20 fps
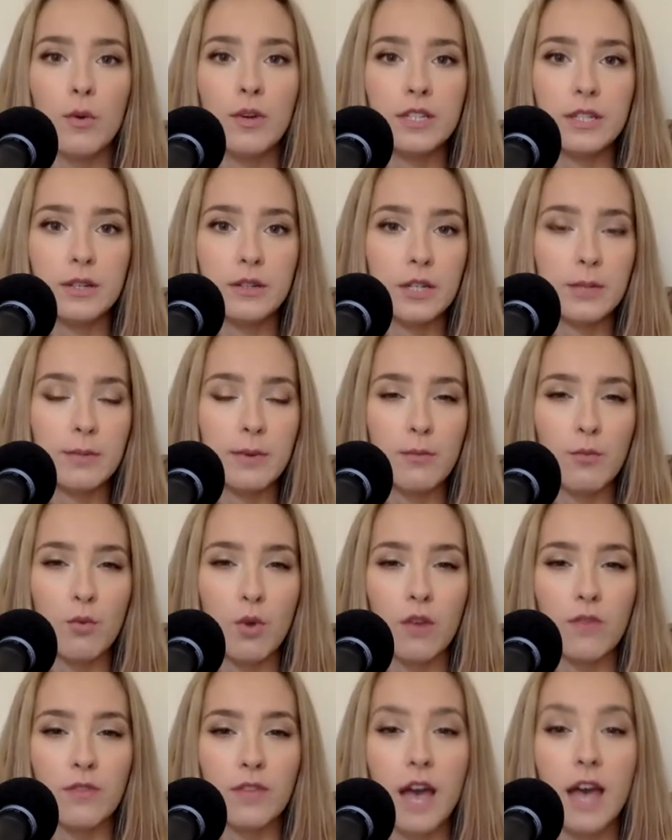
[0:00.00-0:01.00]
into a little bit more
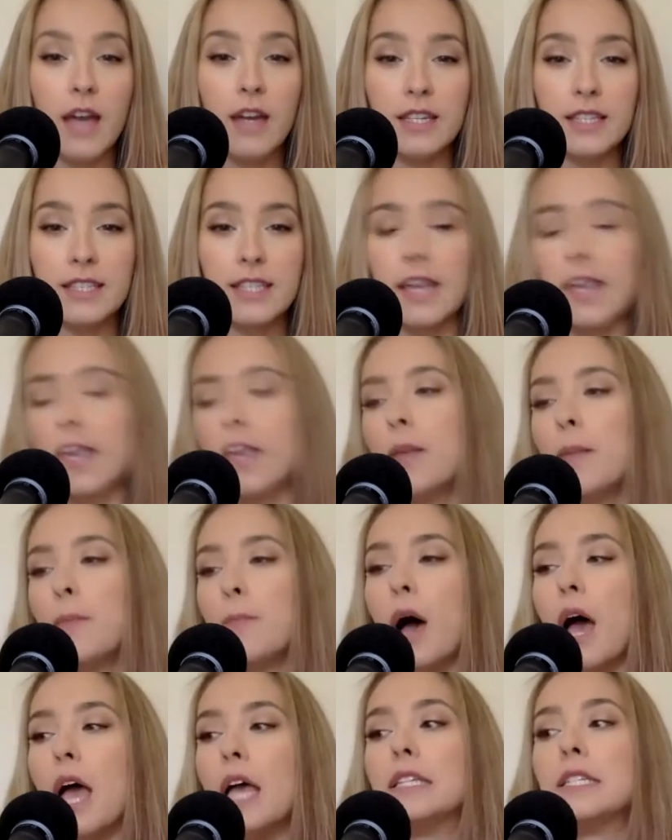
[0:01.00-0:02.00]
of that in a second,
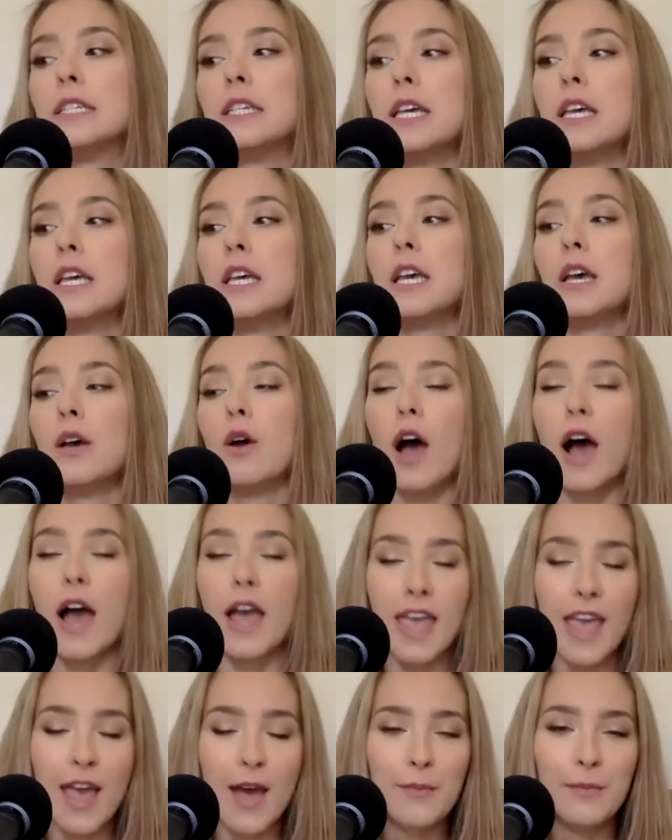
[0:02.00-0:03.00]
but I
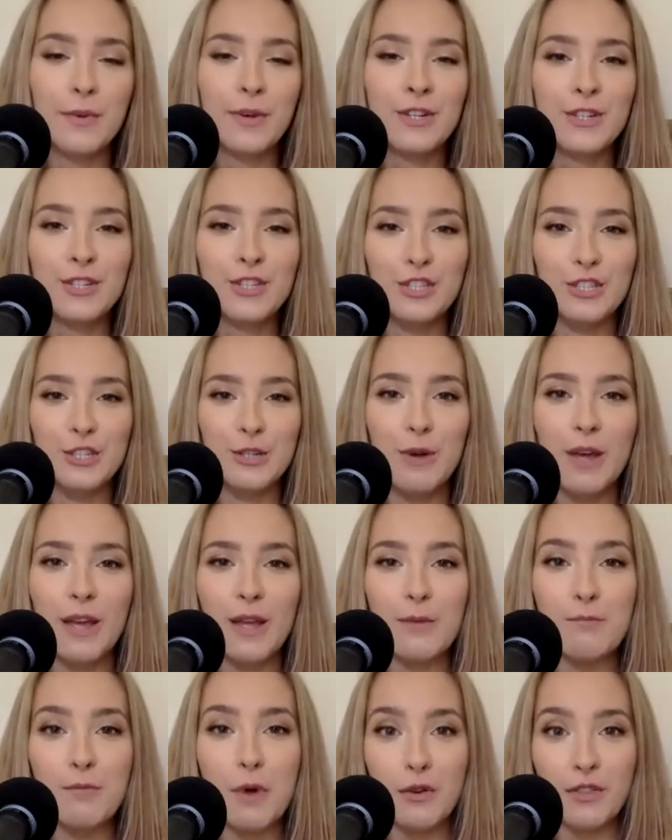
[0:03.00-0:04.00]
am
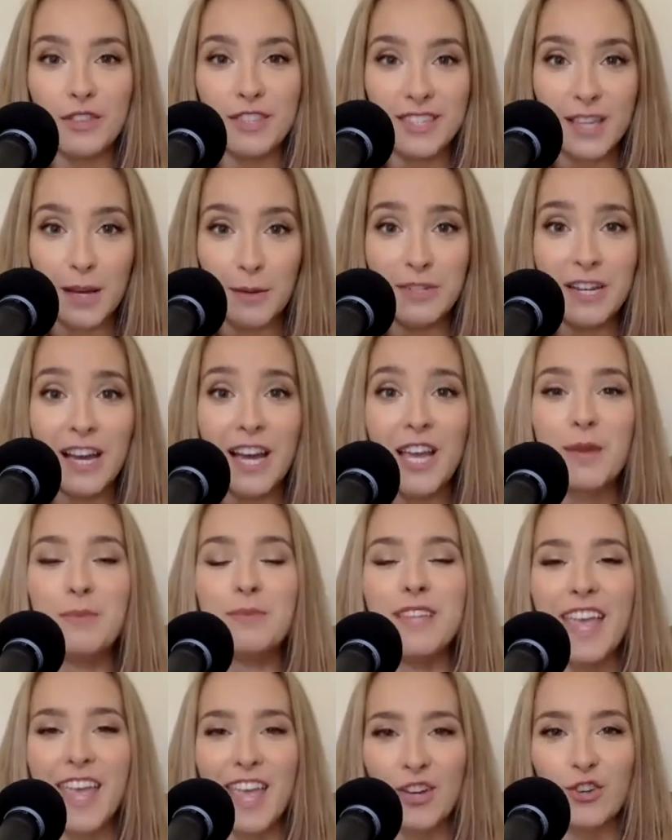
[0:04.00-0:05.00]
doing both
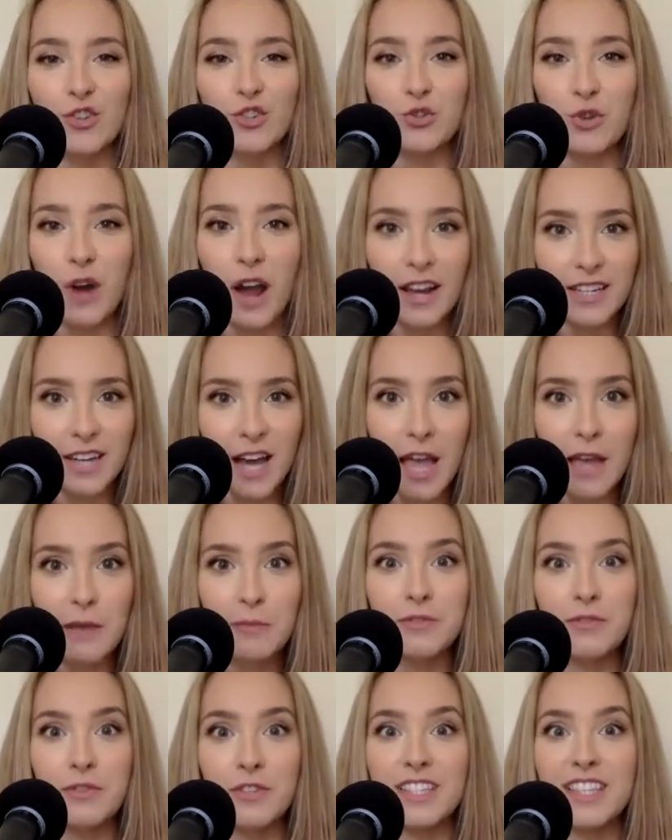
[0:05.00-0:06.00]
subtypes and
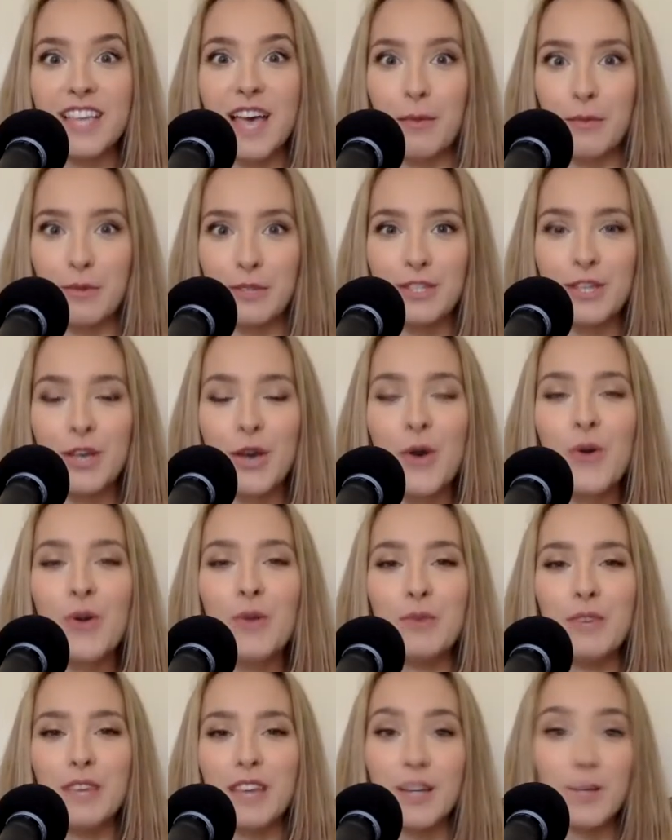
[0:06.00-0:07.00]
tritypes for this episode
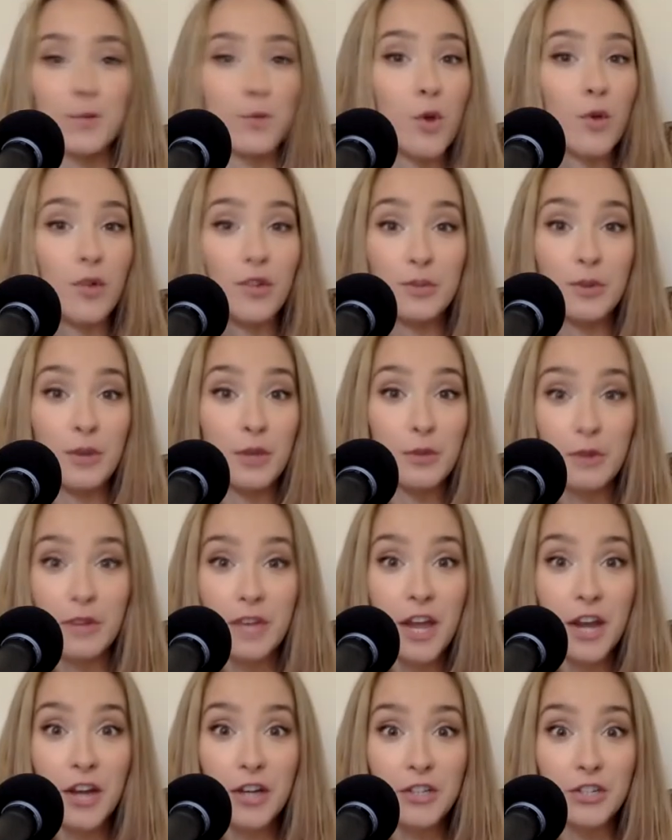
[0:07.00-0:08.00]
because we're only doing 3
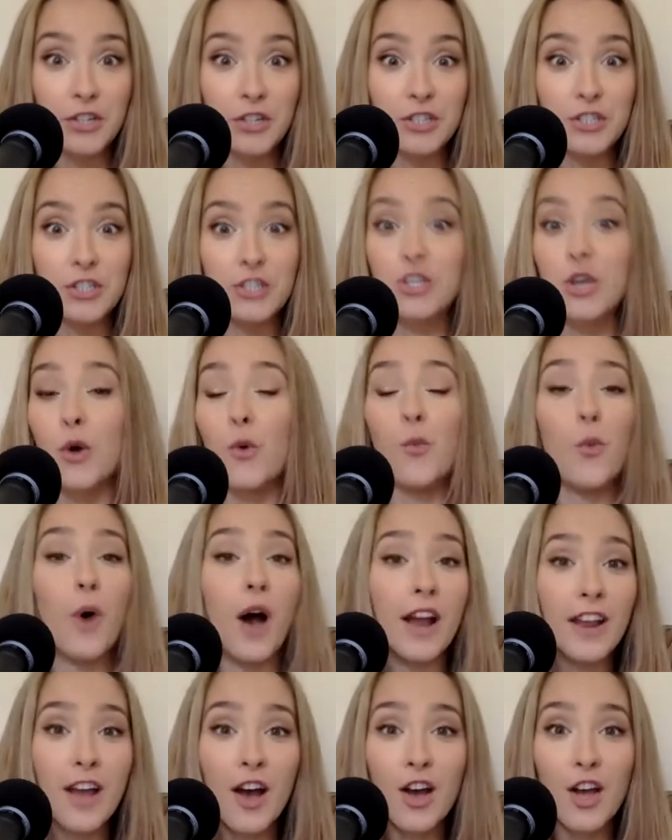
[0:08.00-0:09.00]
characters. So
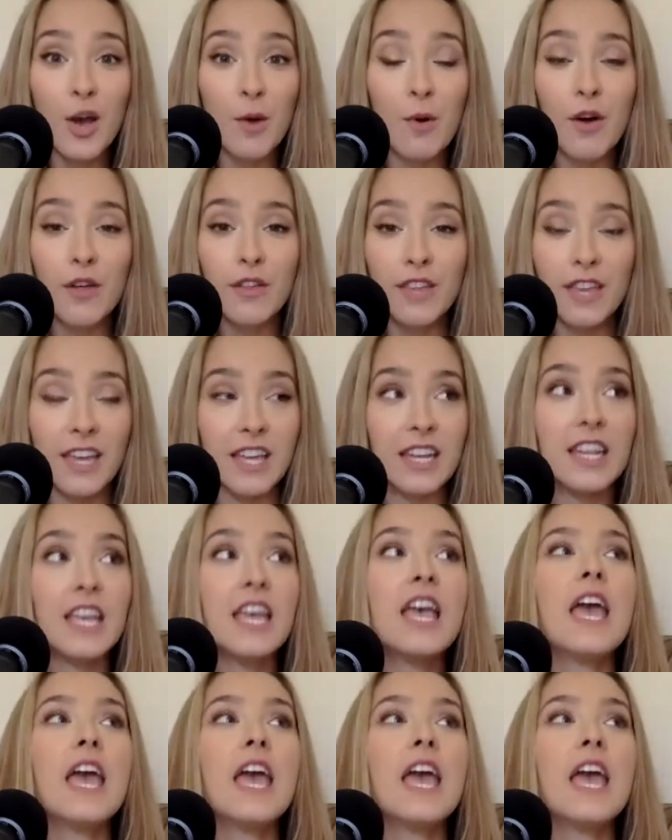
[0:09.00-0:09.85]
why not go all in?